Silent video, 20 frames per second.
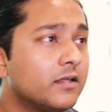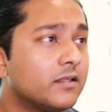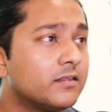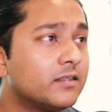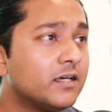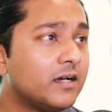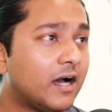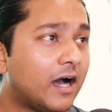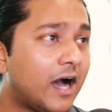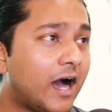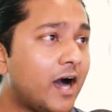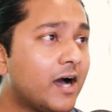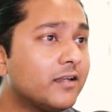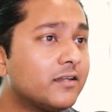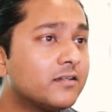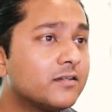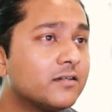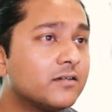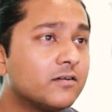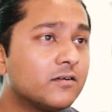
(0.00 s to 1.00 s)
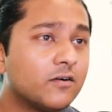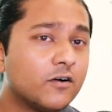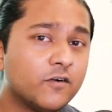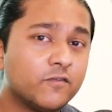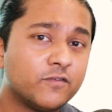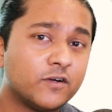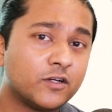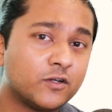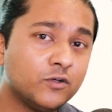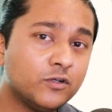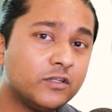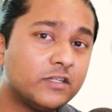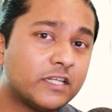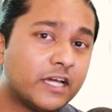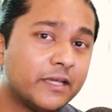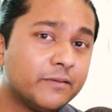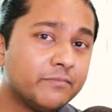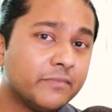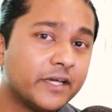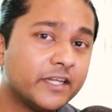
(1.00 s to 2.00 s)
The art of a good
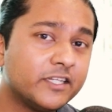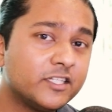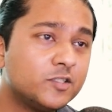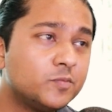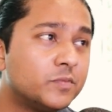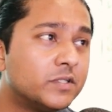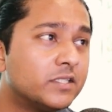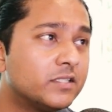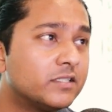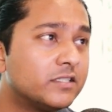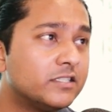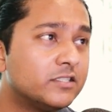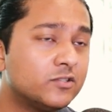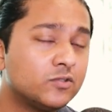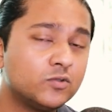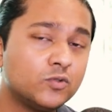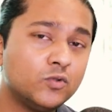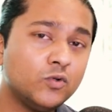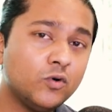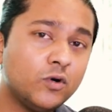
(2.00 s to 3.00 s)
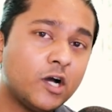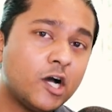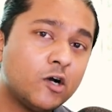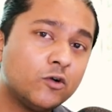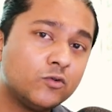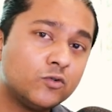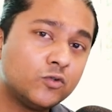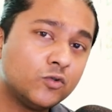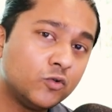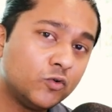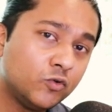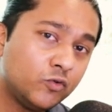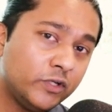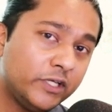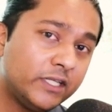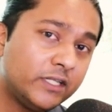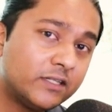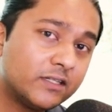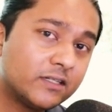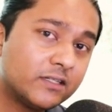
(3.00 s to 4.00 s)
time management is to know how to
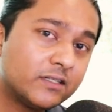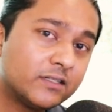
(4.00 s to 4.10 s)
read